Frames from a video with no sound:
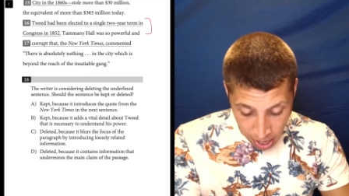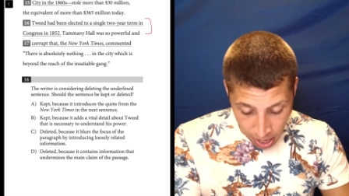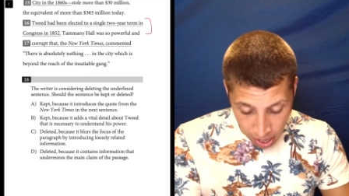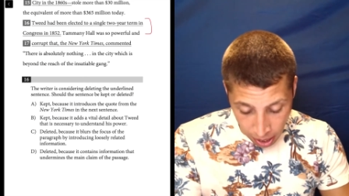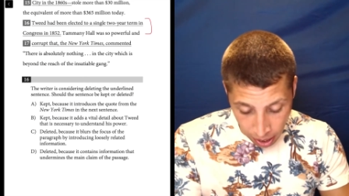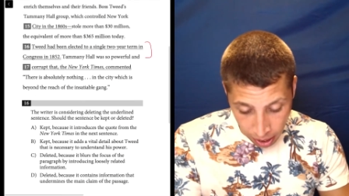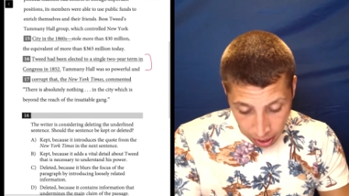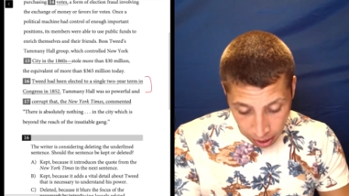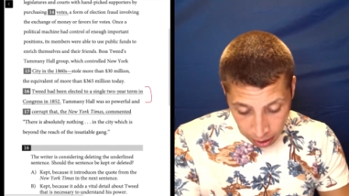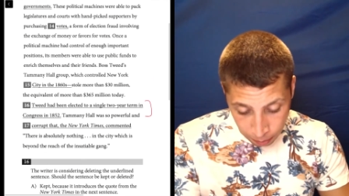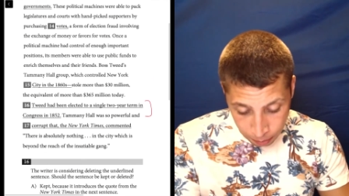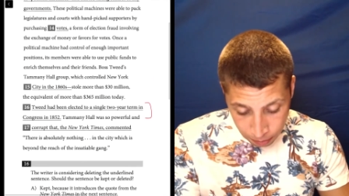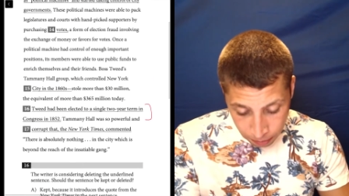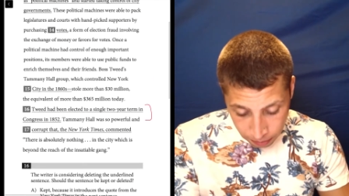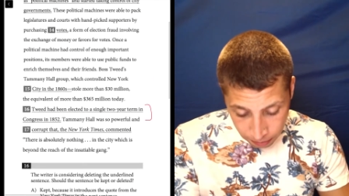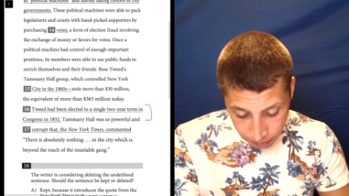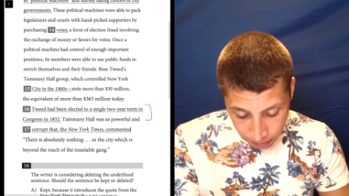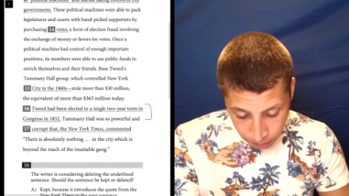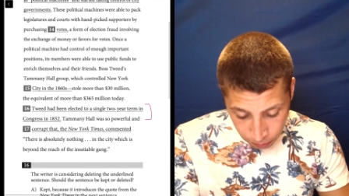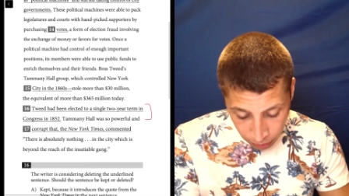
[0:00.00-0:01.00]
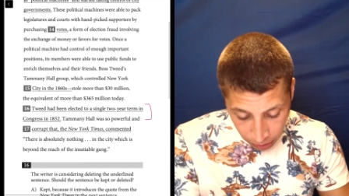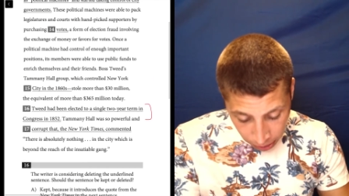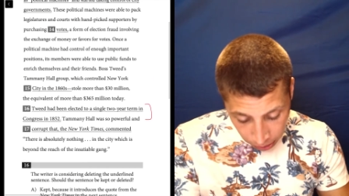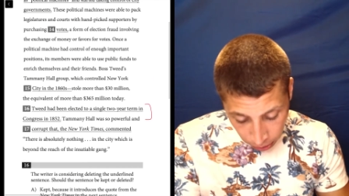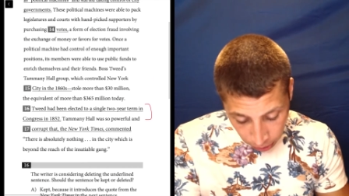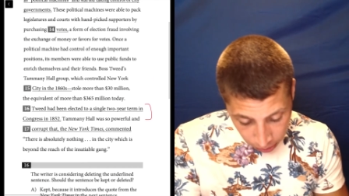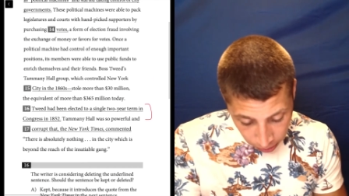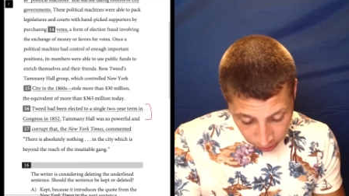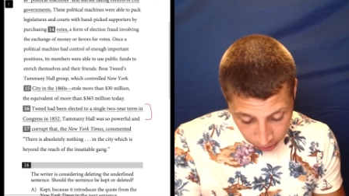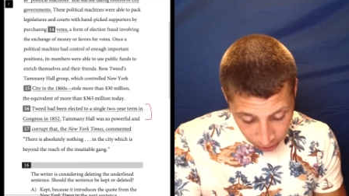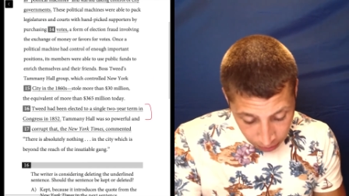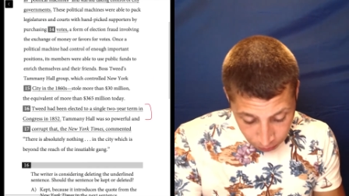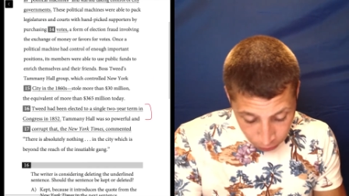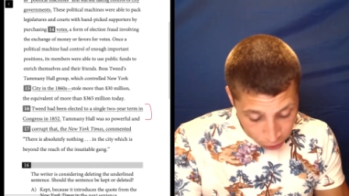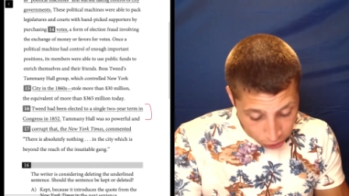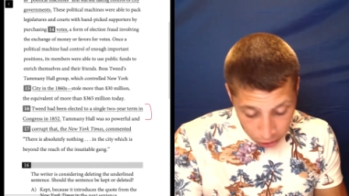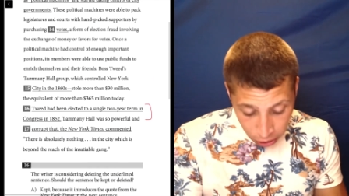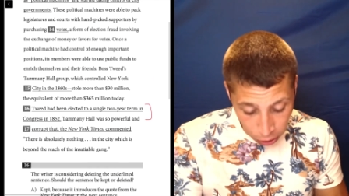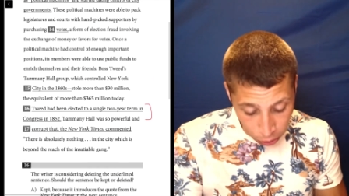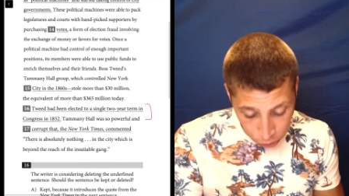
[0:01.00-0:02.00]
Um, we can look even just
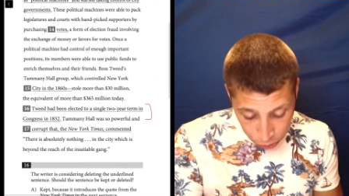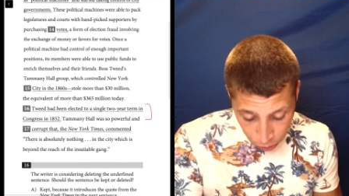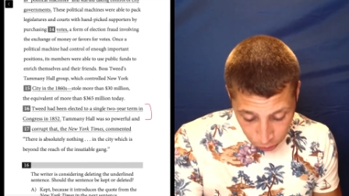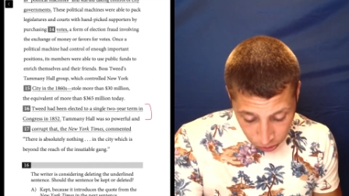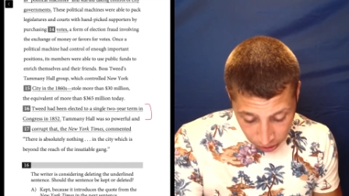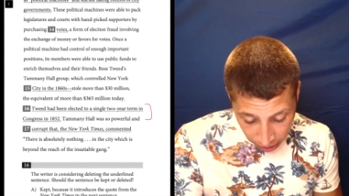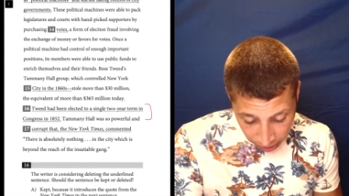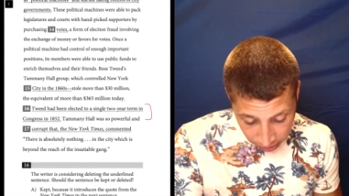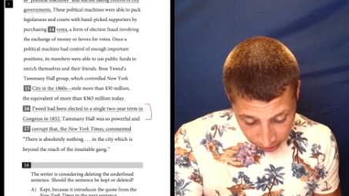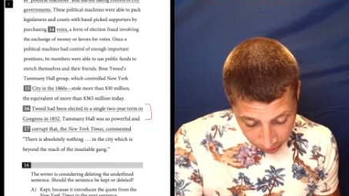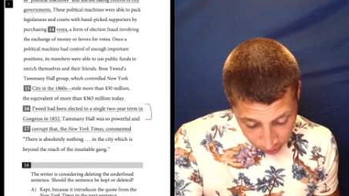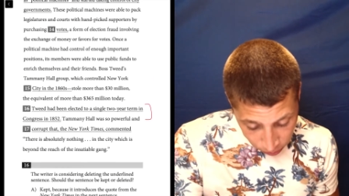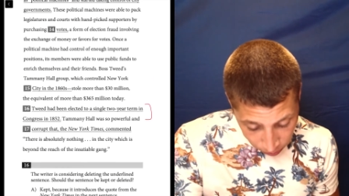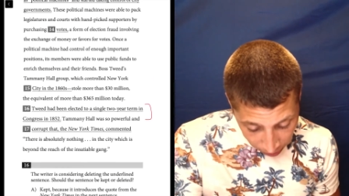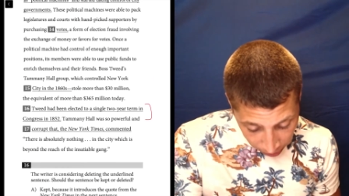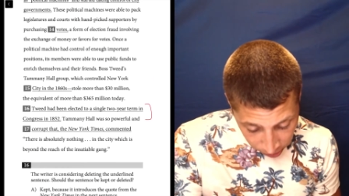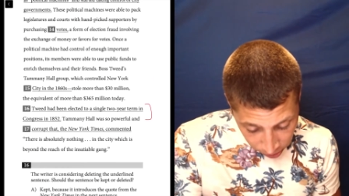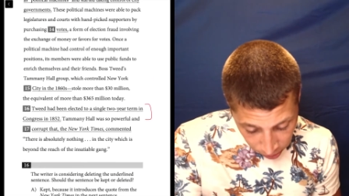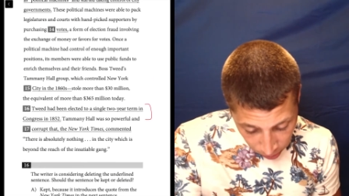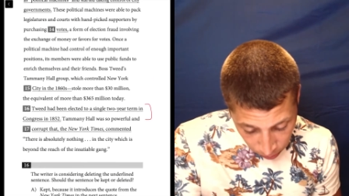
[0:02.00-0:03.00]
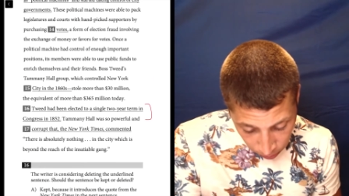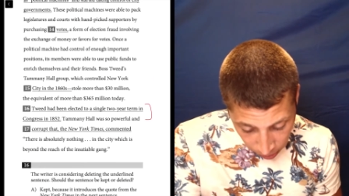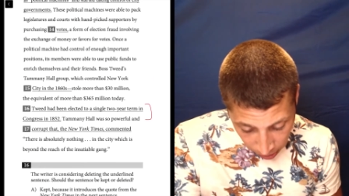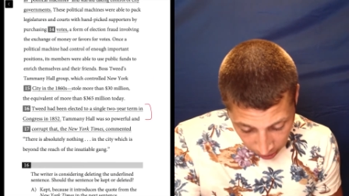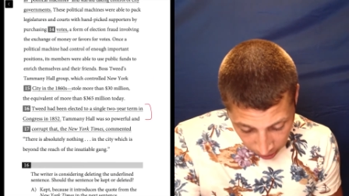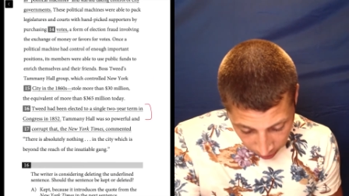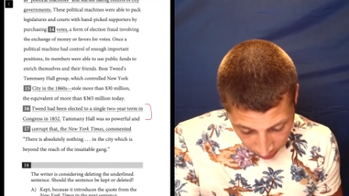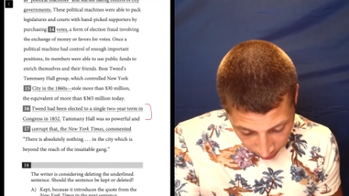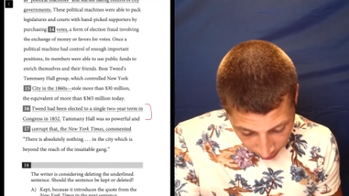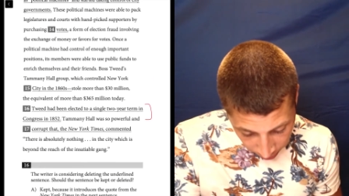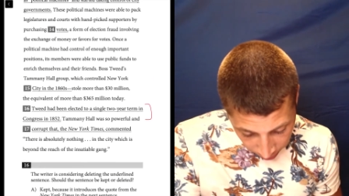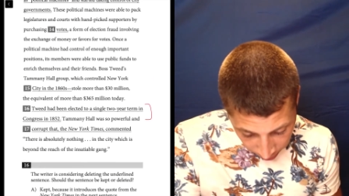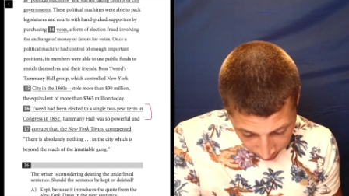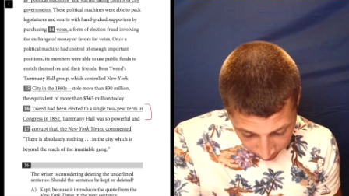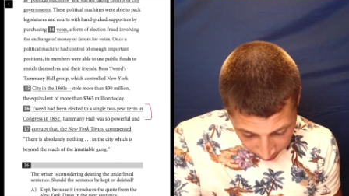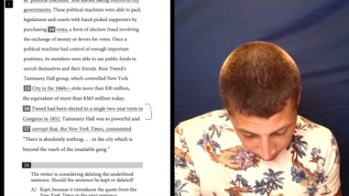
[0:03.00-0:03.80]
at those two sentences, right? So uh, the